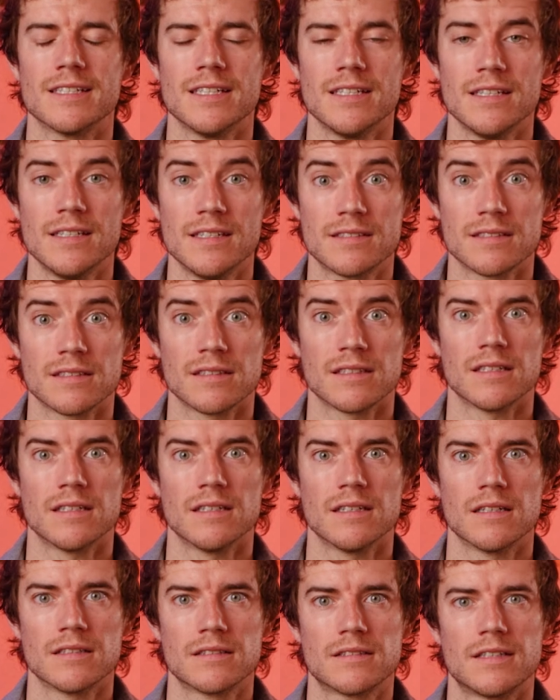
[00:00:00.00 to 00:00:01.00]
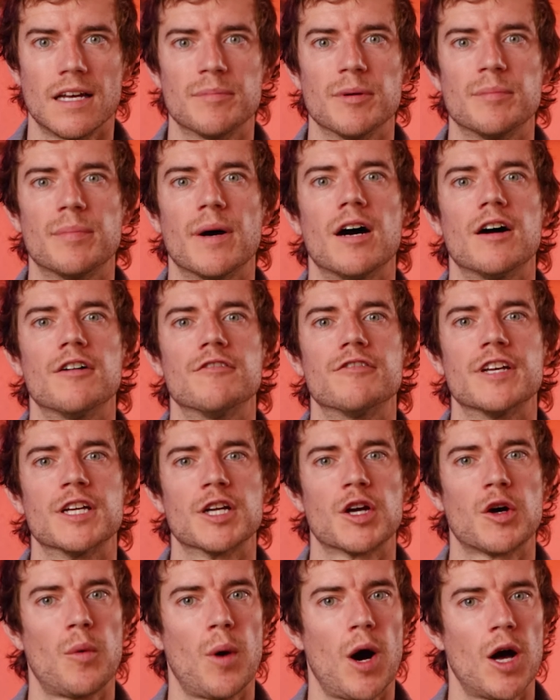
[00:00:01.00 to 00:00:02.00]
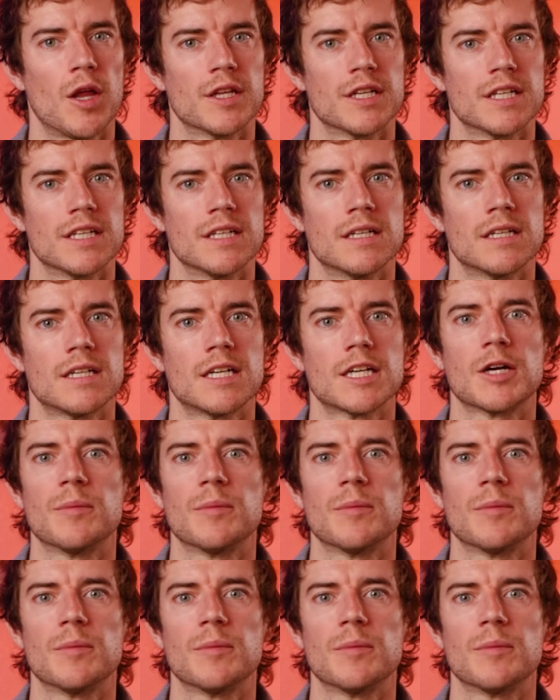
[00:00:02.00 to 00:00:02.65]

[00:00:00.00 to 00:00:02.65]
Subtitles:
easily a step above in quality